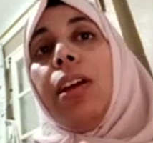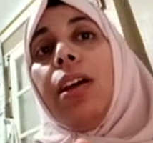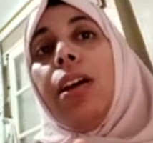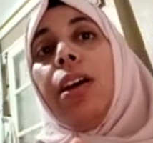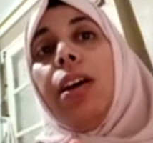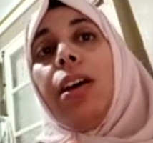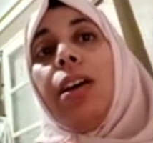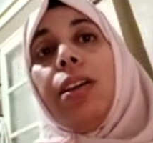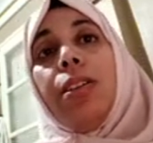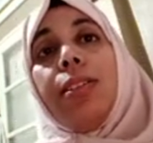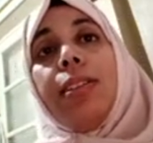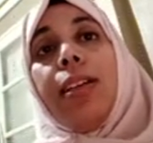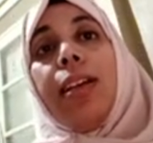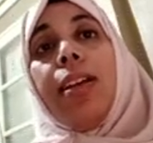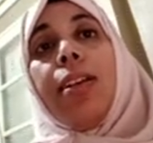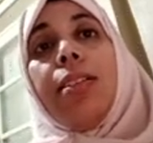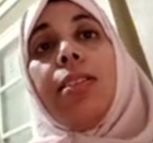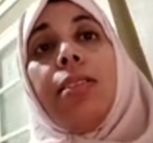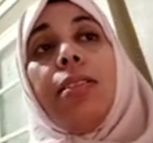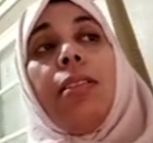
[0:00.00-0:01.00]

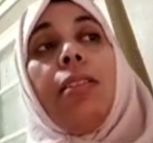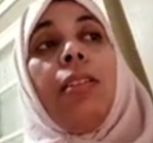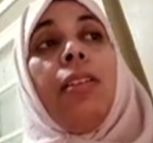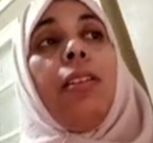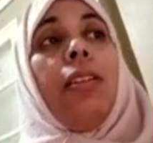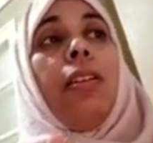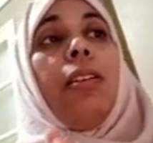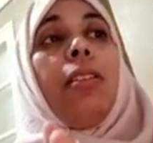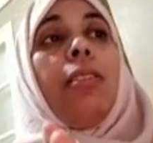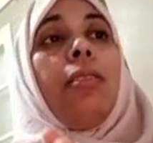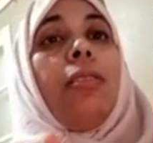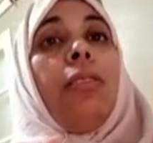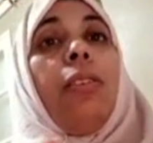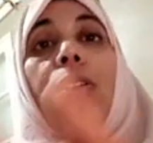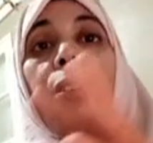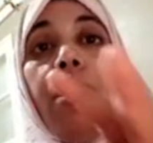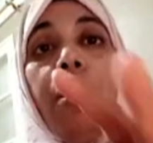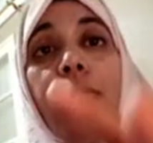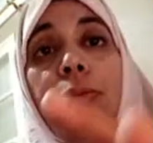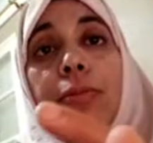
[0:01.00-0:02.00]
access, or
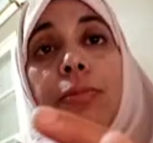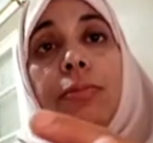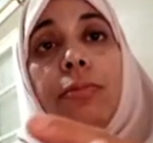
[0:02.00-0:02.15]
not?